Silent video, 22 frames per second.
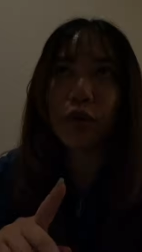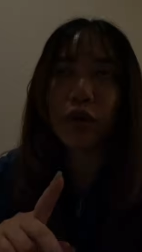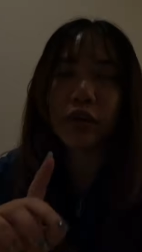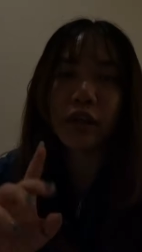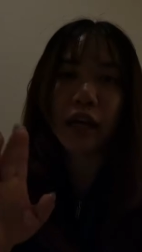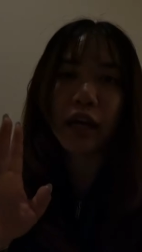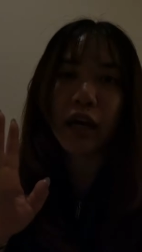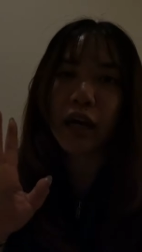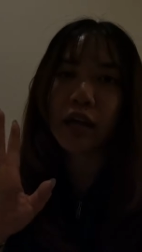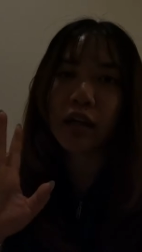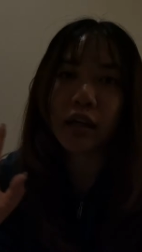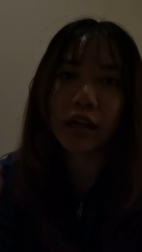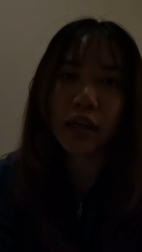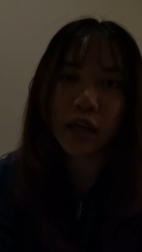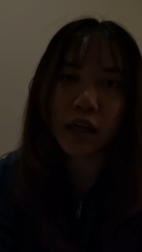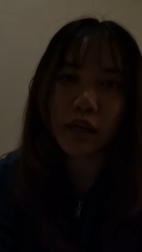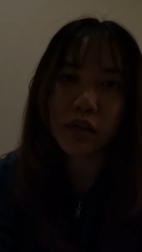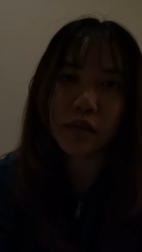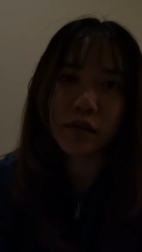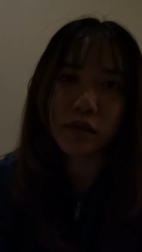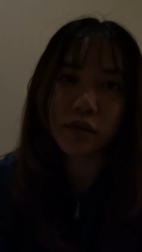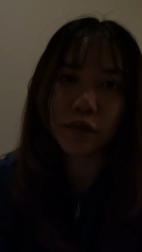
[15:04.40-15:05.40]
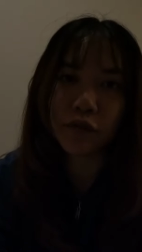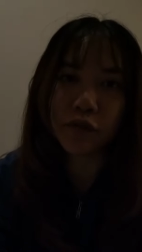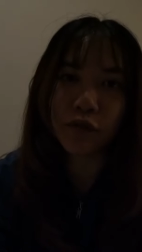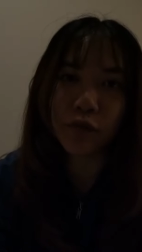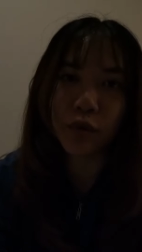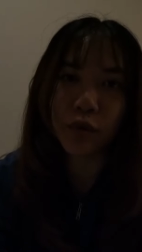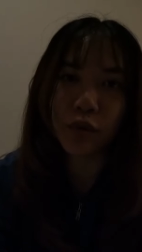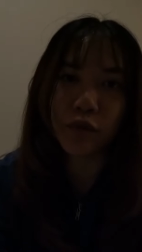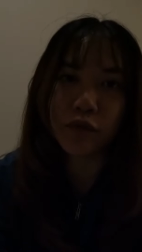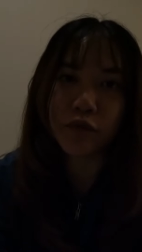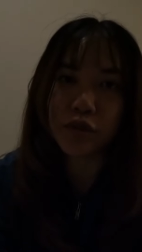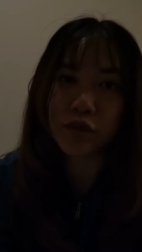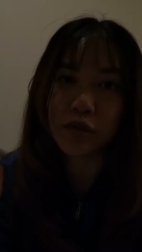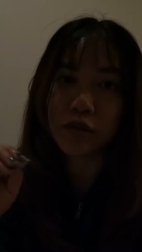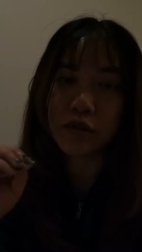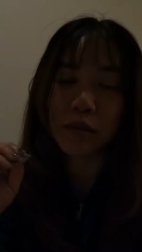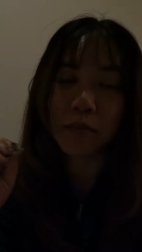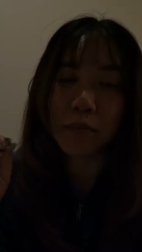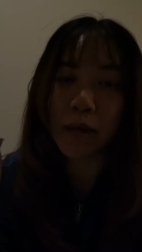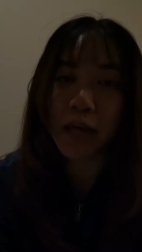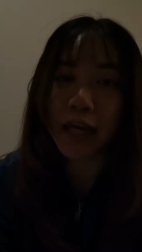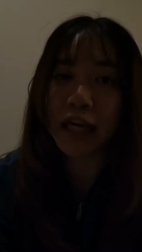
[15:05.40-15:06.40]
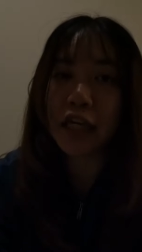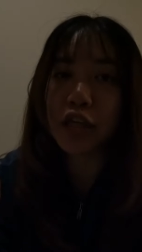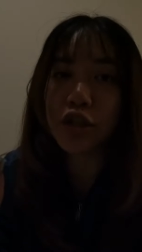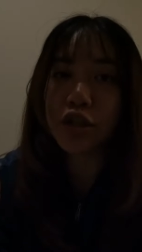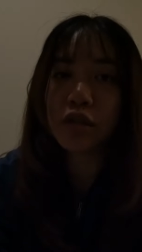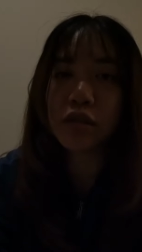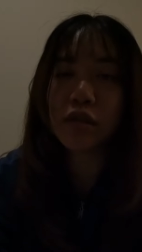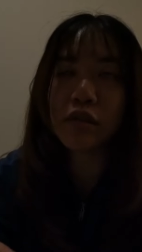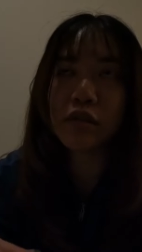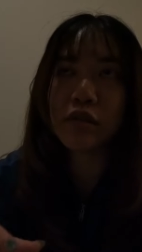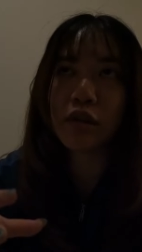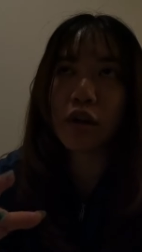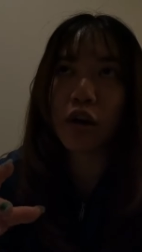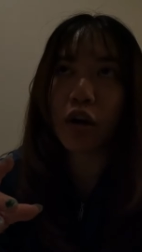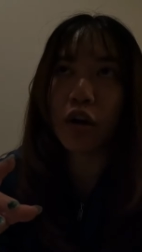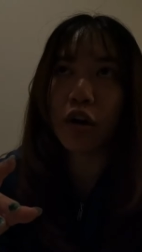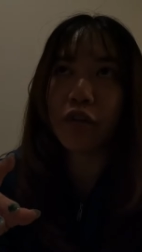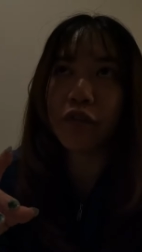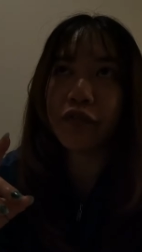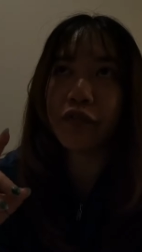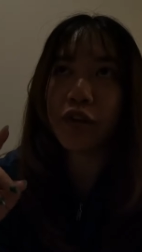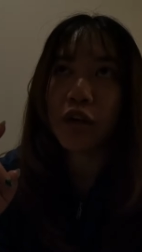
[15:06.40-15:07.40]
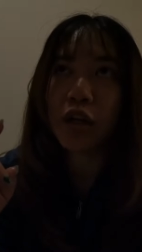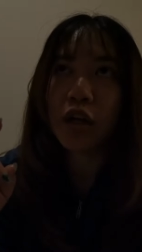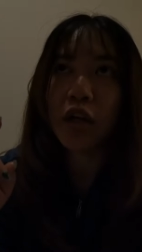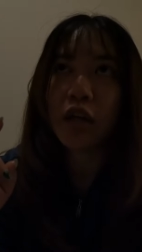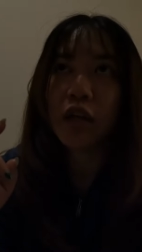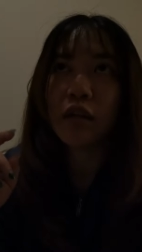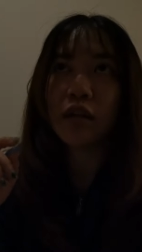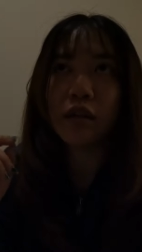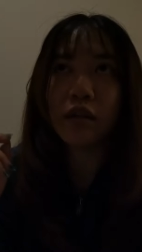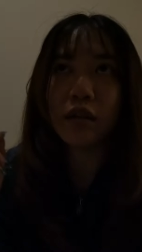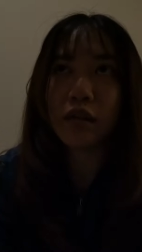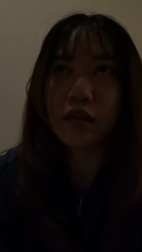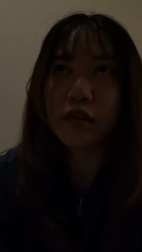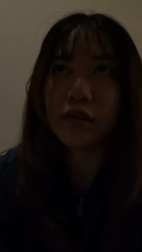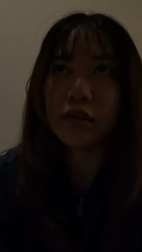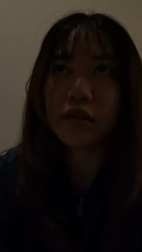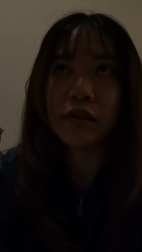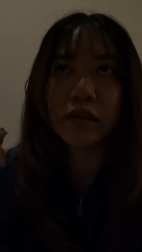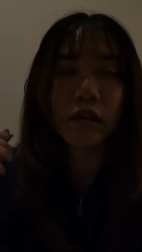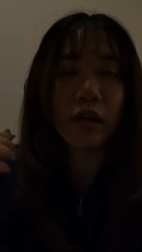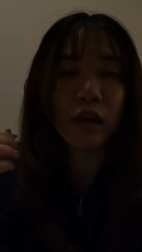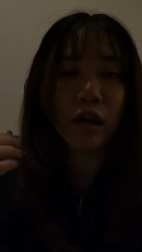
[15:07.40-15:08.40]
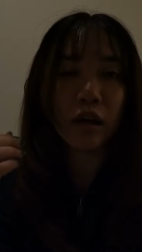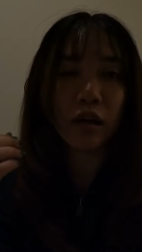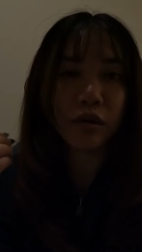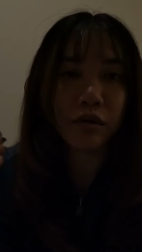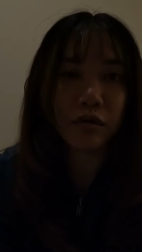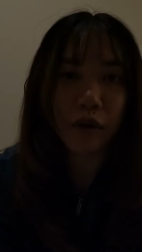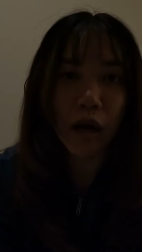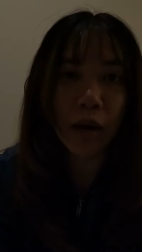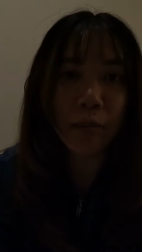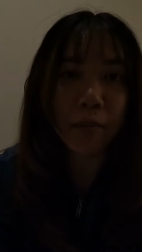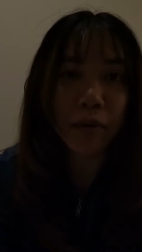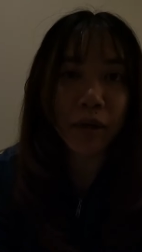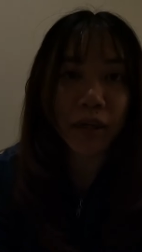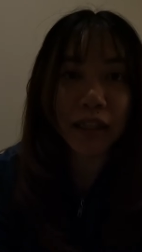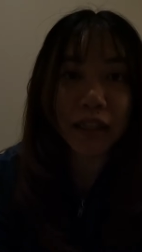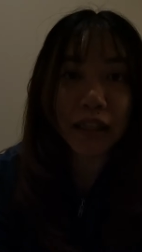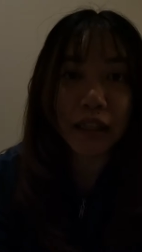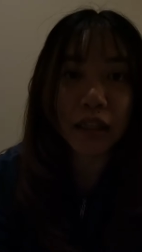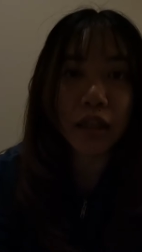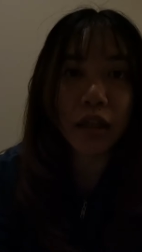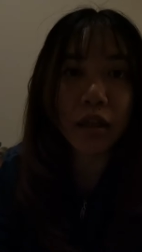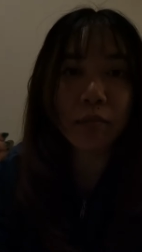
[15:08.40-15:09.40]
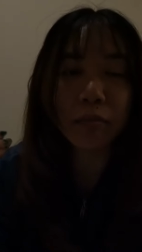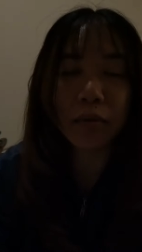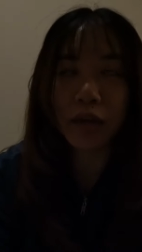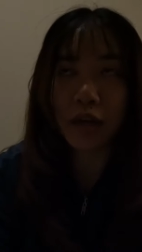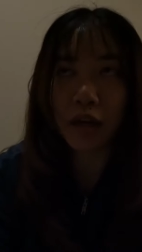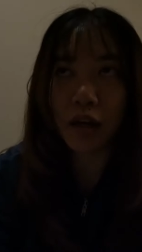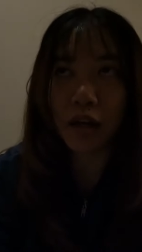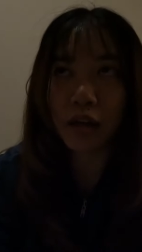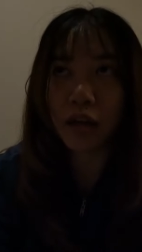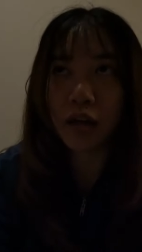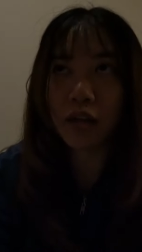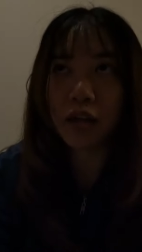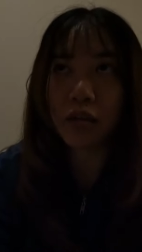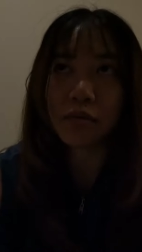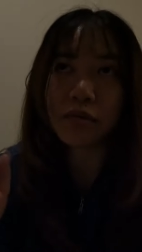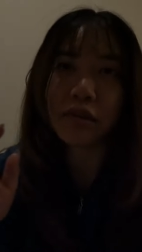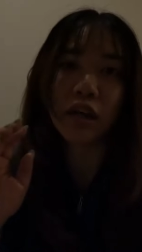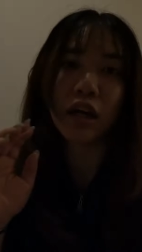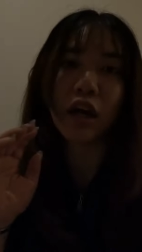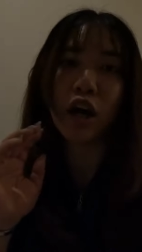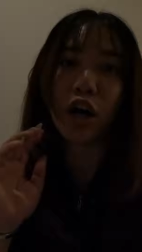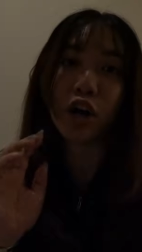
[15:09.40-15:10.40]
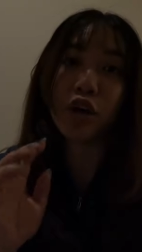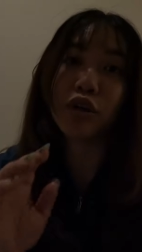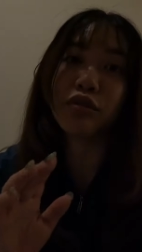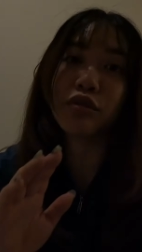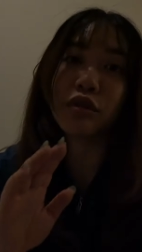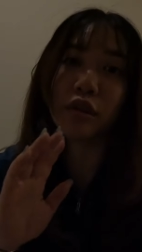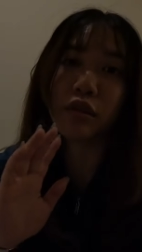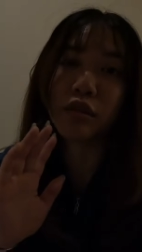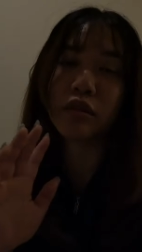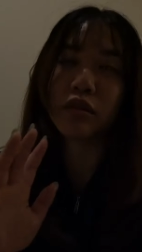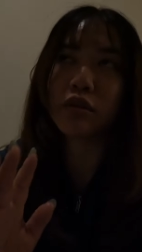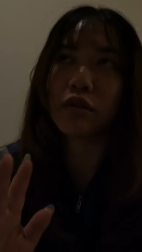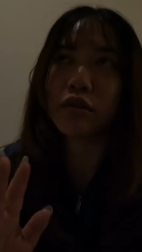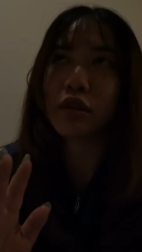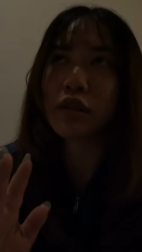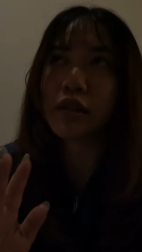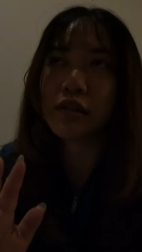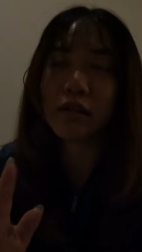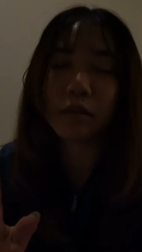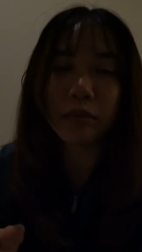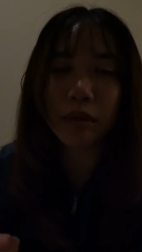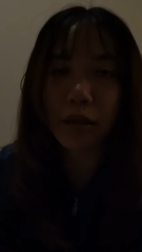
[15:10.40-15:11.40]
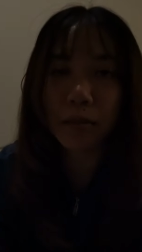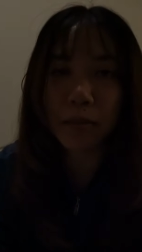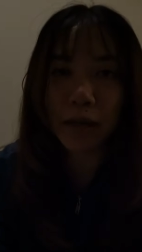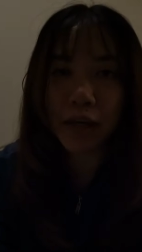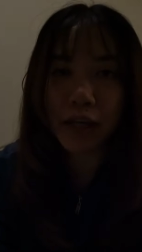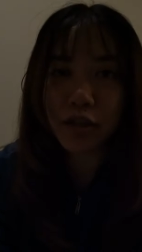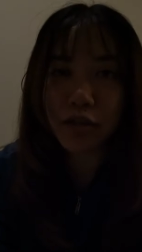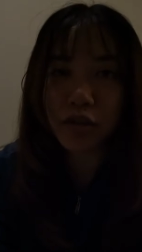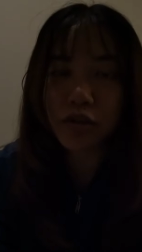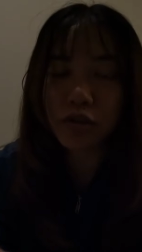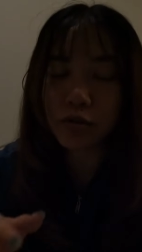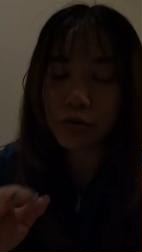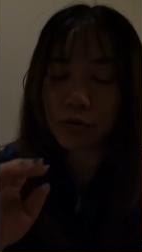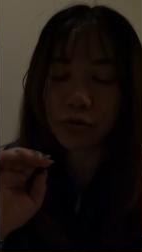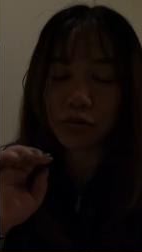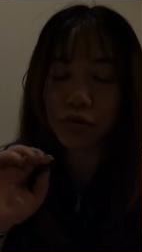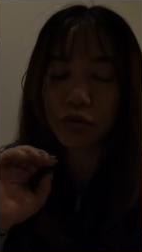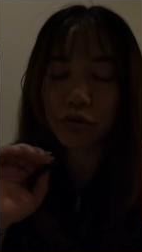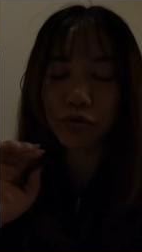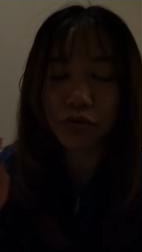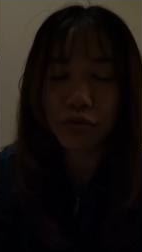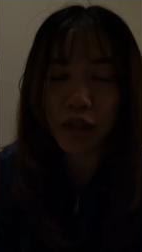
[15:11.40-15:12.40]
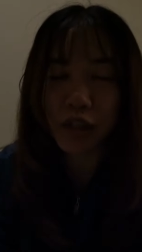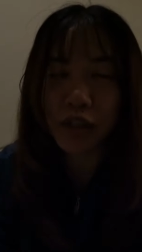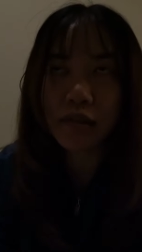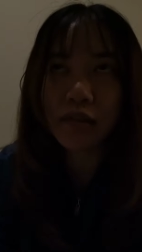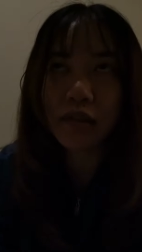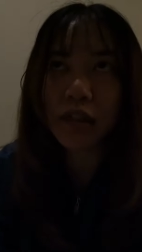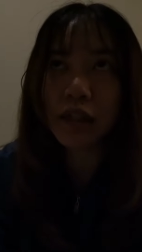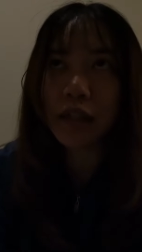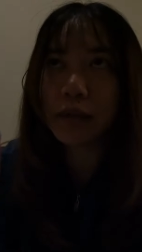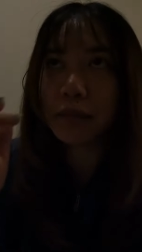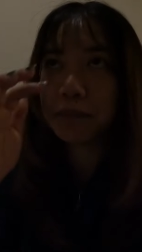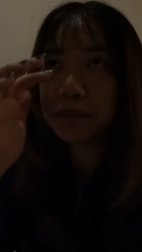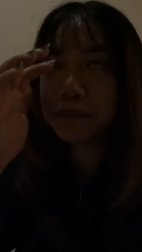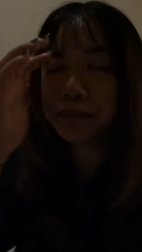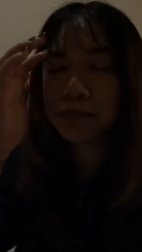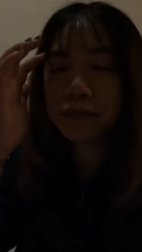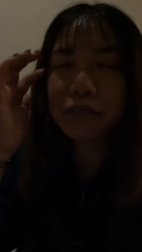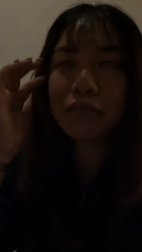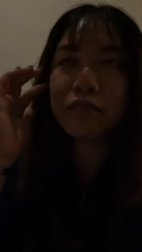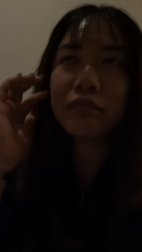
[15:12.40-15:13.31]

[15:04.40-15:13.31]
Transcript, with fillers: point they had a case full of just the pages of this grandpa eating a banana, and it was like 130 something pages. It was crazy.